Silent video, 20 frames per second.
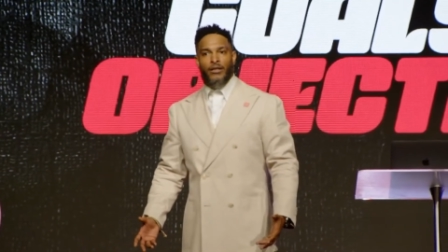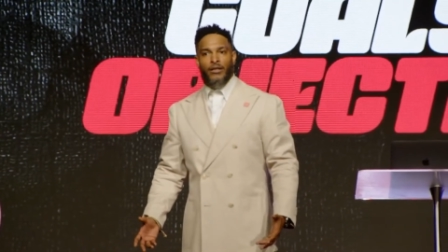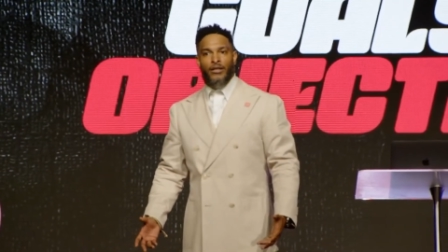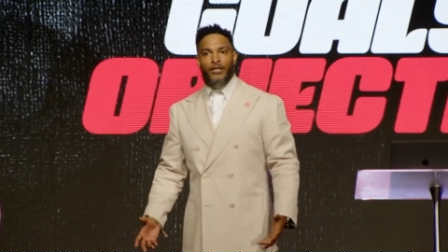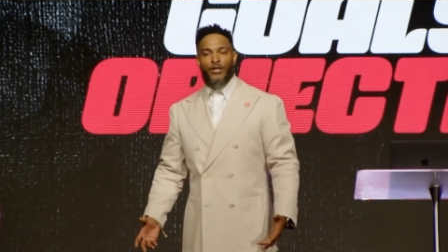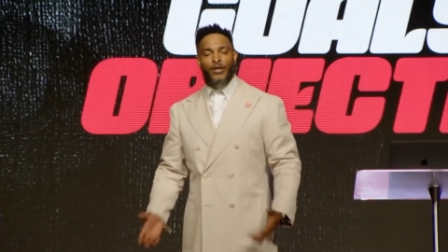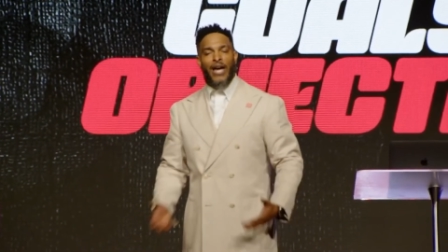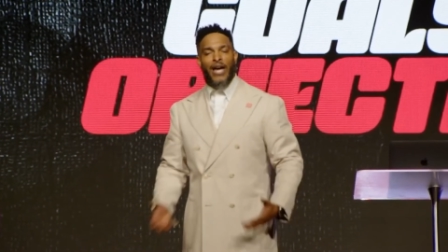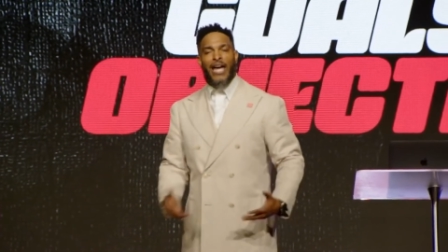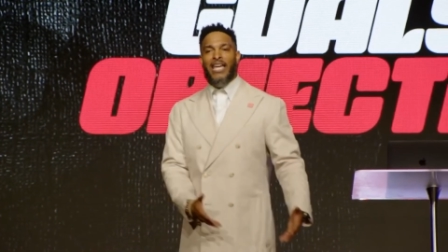
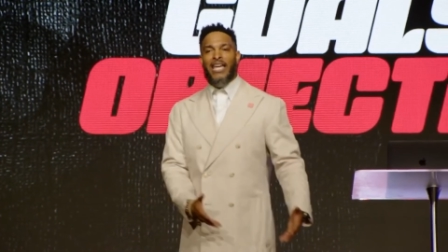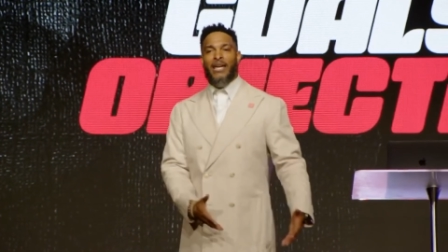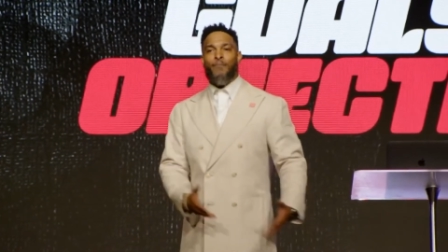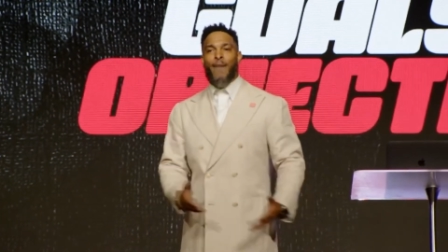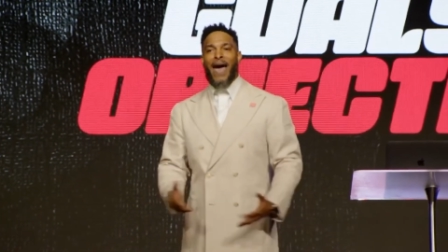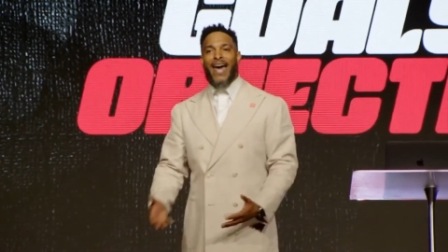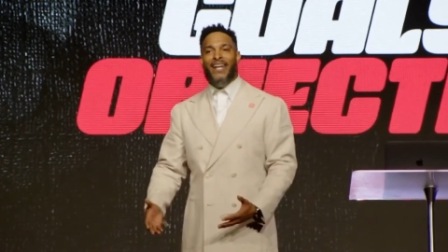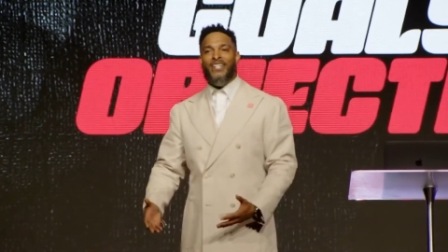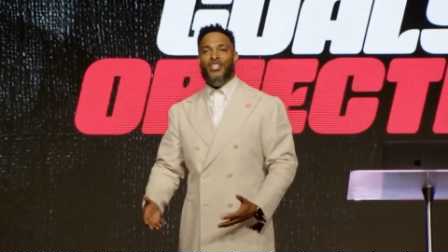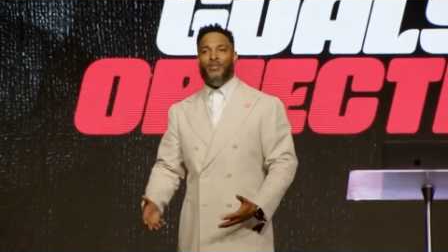You can't get
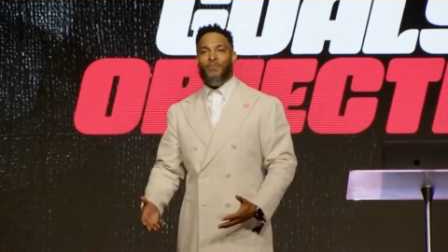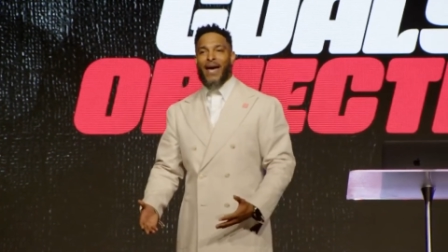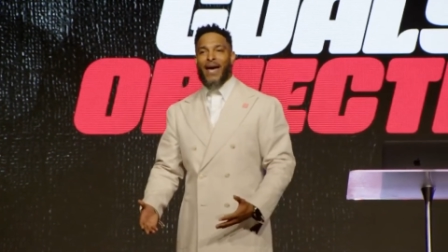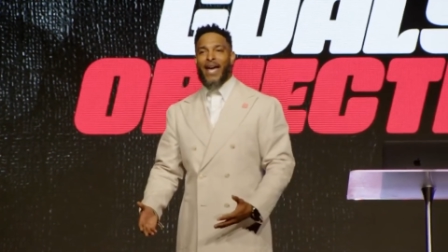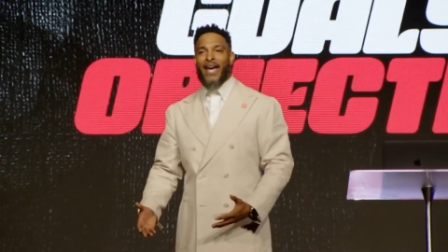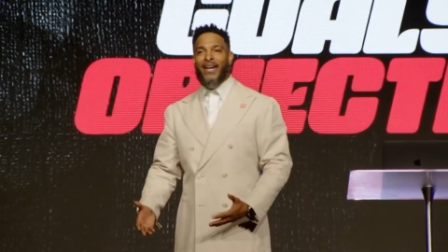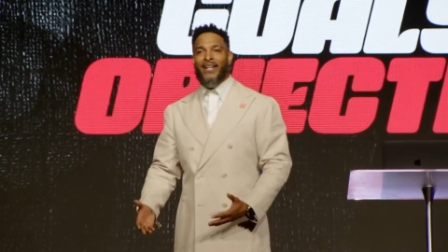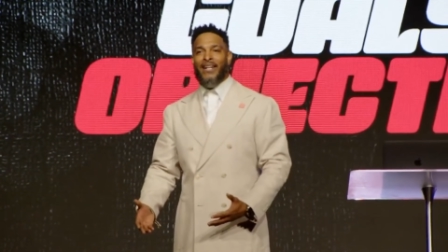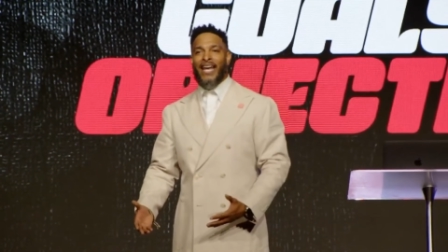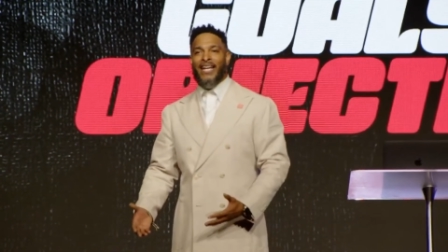mad at your
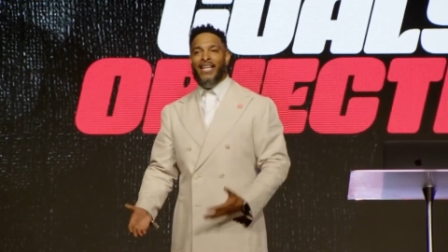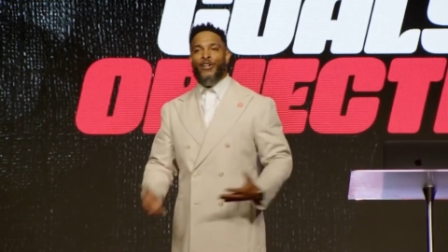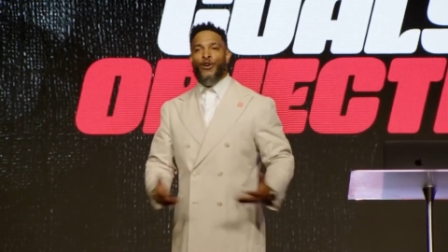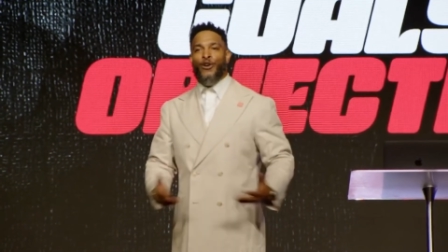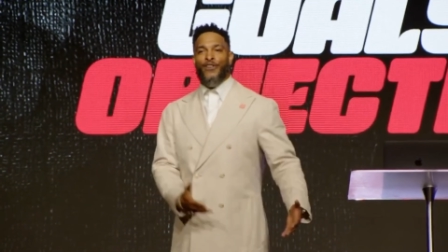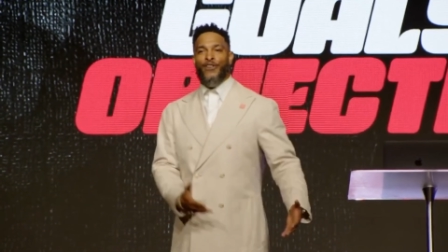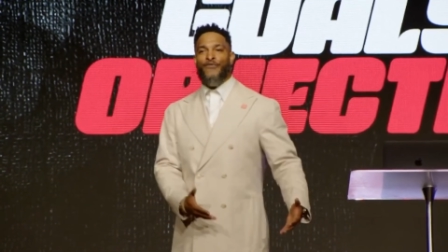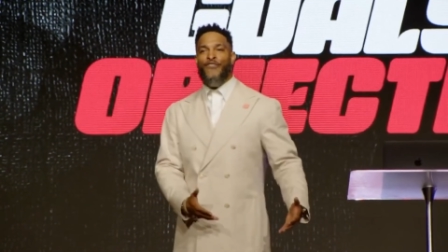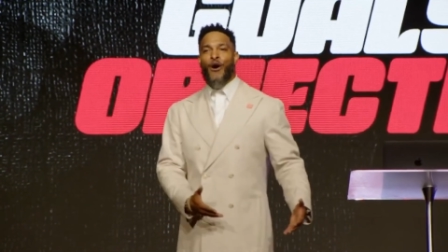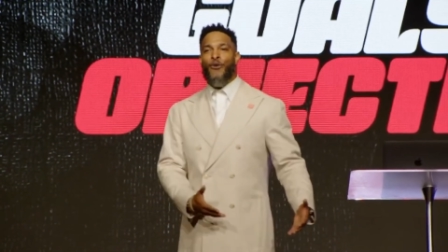man and get on
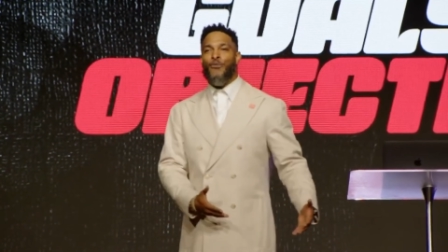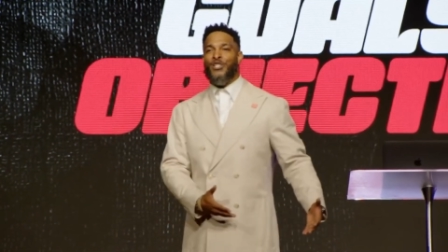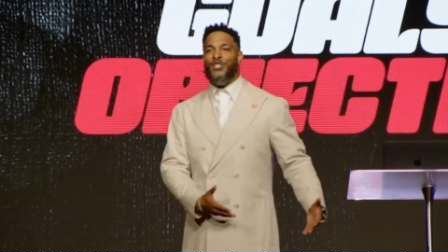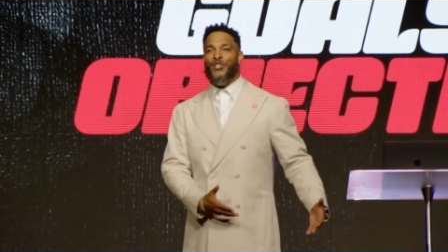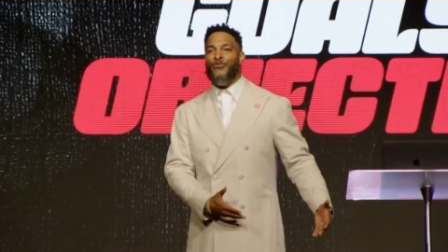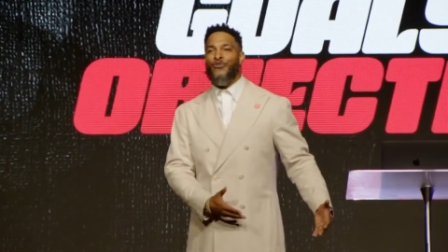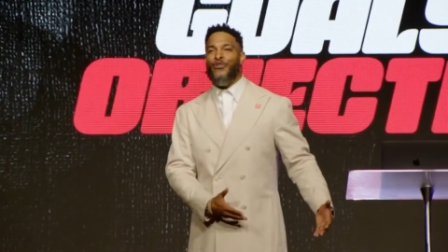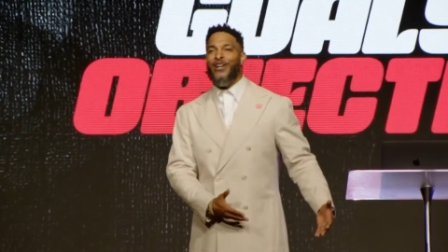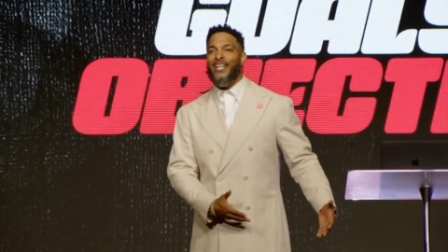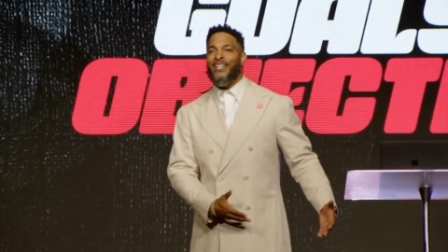the phone with your
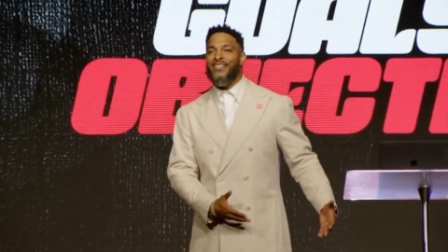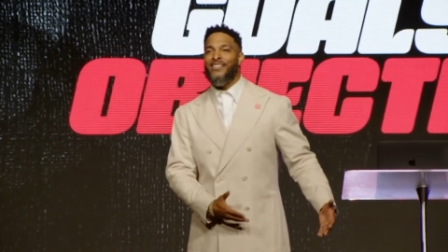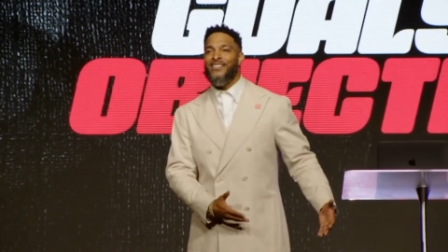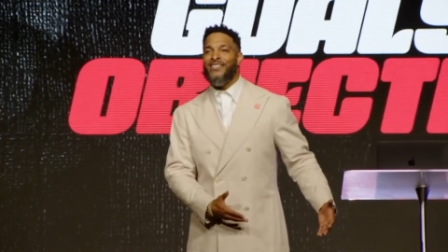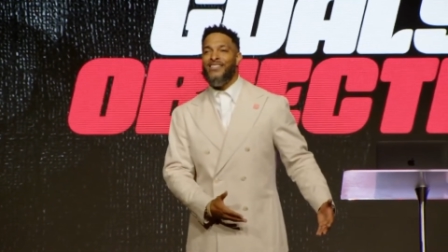friends.